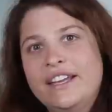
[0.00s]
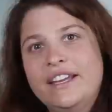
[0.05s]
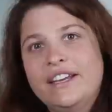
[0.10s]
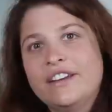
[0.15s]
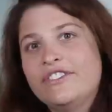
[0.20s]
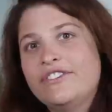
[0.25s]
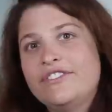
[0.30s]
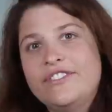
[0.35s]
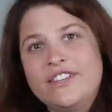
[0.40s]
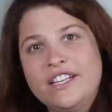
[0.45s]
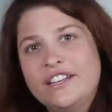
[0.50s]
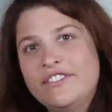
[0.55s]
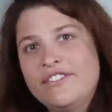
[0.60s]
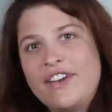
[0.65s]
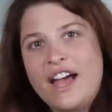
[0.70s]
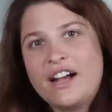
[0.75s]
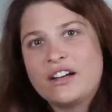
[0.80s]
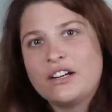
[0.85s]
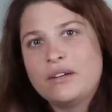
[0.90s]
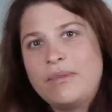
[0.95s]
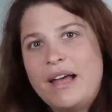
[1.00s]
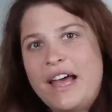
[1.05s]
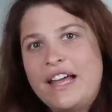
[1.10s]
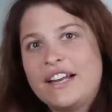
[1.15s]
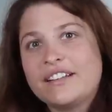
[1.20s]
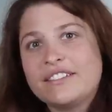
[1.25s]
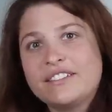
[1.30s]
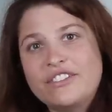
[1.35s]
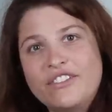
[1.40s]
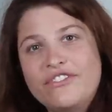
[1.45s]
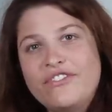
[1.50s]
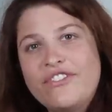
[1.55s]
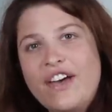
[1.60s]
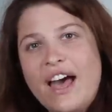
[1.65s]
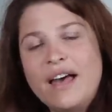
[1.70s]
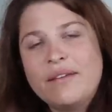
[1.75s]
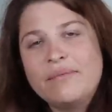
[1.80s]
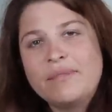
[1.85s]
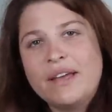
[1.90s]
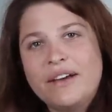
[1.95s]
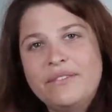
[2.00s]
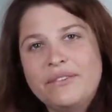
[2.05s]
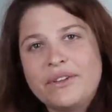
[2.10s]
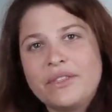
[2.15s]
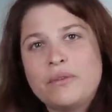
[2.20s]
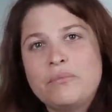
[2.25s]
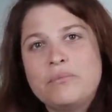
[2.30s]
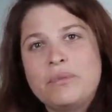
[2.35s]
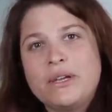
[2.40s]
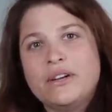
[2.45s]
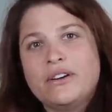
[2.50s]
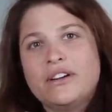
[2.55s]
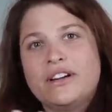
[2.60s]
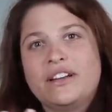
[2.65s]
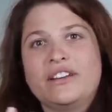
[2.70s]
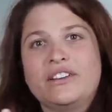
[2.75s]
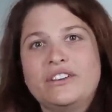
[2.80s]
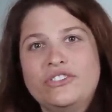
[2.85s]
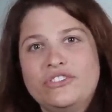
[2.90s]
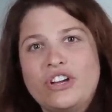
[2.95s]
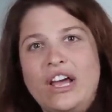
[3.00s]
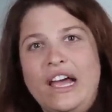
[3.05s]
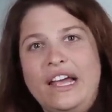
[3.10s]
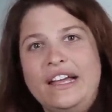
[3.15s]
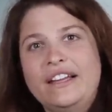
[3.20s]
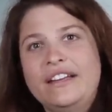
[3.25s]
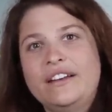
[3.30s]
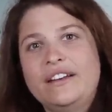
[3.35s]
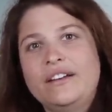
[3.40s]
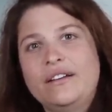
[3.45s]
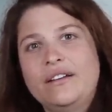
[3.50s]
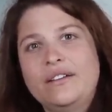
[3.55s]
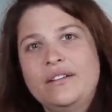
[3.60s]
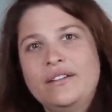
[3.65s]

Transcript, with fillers: In a feat of acrobatics, a fat man with a beard and a giant